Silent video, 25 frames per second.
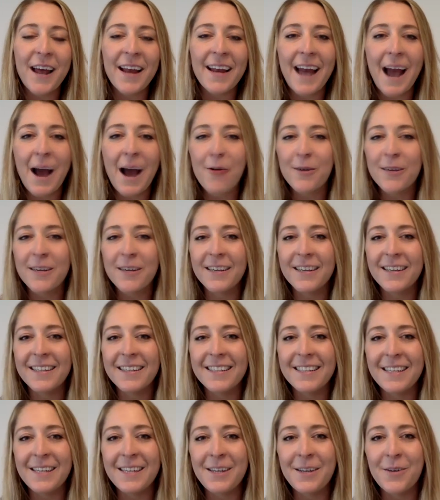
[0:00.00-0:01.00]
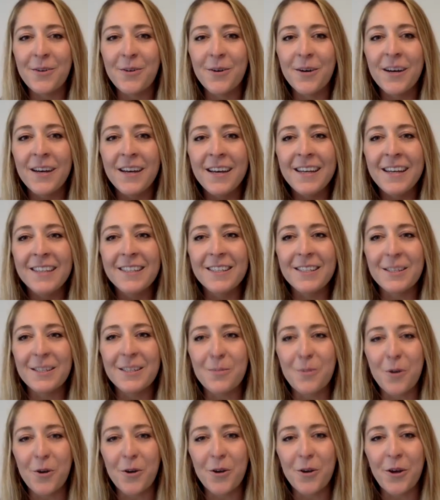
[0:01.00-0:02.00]
and how we can continue to
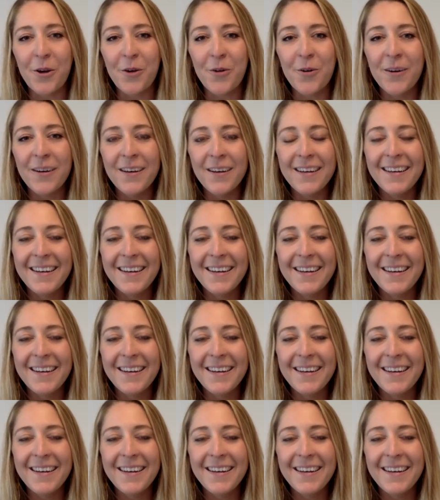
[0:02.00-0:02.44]
support you.